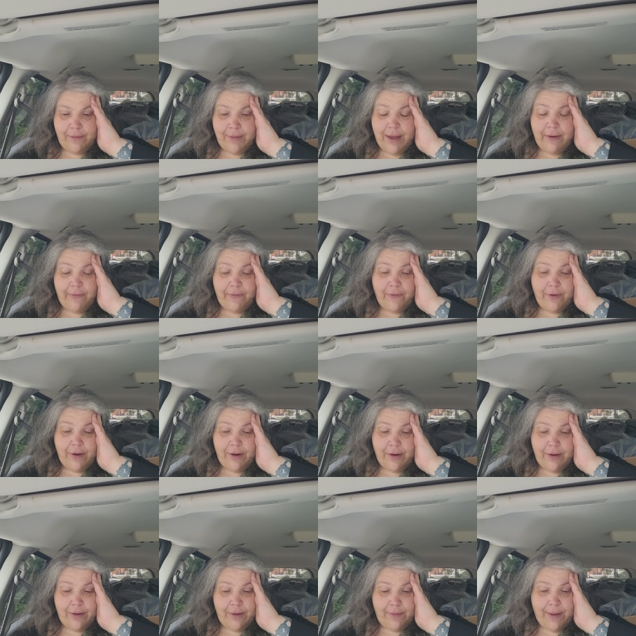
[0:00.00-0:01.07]

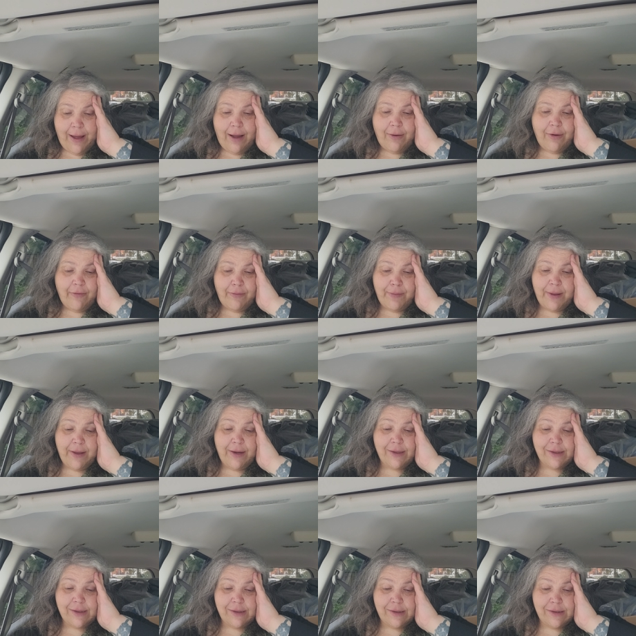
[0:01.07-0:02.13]
metaphorical power of a
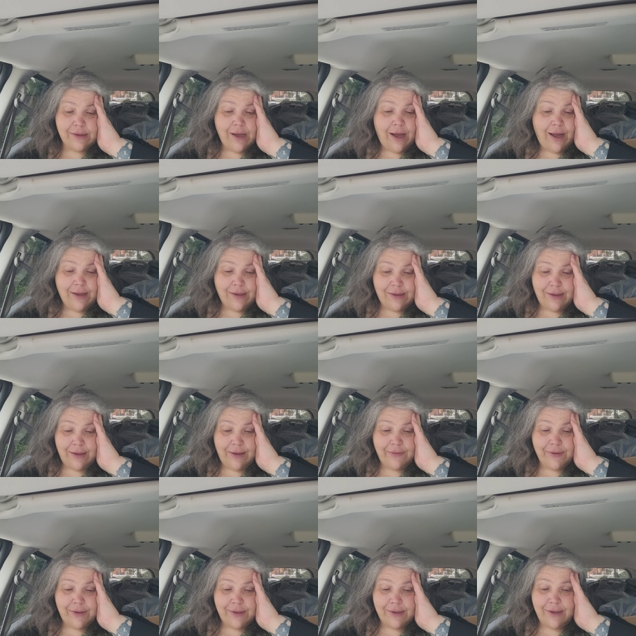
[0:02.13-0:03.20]
penis's size that
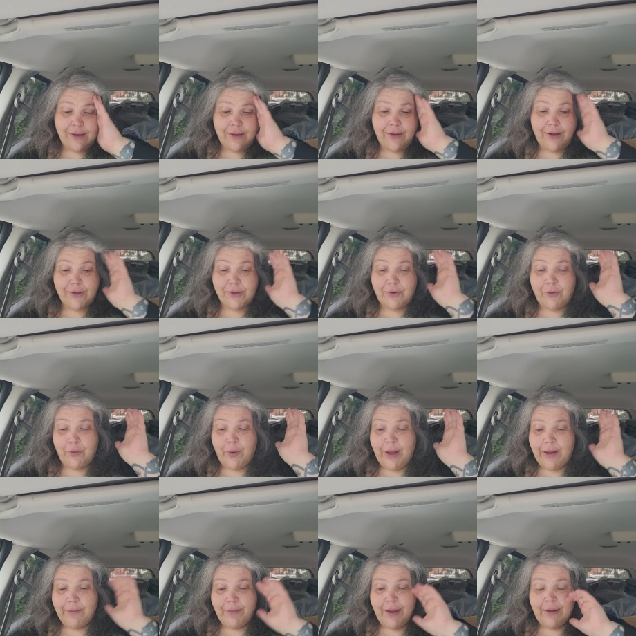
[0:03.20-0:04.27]
gives it the psychological
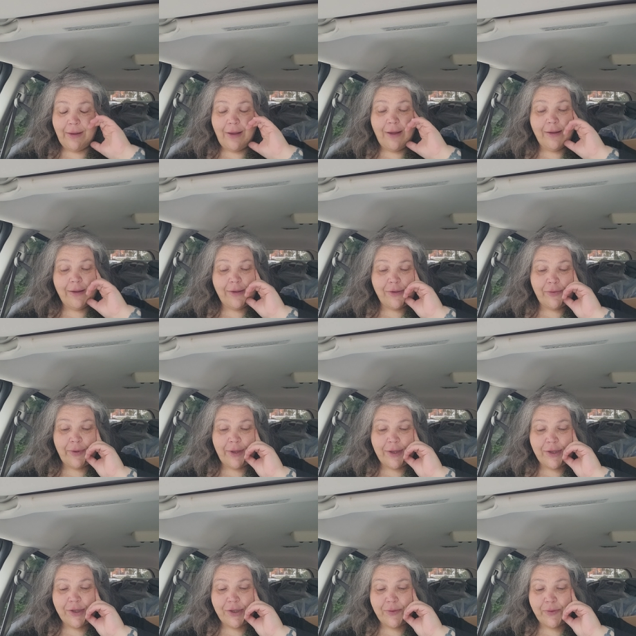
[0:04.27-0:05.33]
weight men lug into
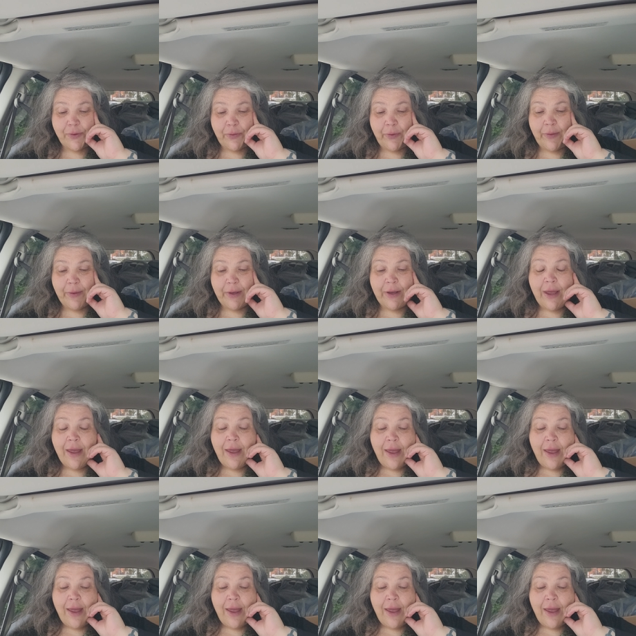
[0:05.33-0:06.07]
relationships with women